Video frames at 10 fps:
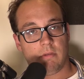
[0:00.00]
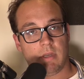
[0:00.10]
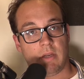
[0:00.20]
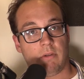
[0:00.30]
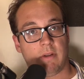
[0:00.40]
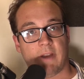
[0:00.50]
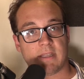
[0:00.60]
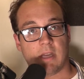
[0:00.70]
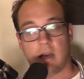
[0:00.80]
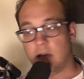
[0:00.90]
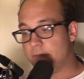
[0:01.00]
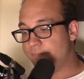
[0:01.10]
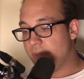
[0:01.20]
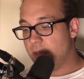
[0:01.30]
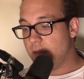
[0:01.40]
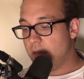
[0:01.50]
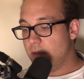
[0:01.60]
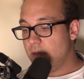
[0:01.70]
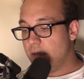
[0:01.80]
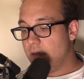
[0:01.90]
if I saw
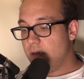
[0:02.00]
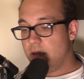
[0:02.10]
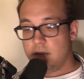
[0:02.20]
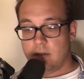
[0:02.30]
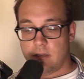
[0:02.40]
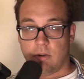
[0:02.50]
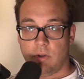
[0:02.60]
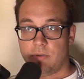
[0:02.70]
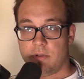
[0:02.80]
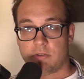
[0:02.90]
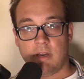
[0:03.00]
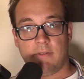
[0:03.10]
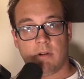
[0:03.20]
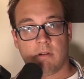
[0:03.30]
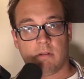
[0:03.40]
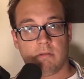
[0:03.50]
a golden retriever,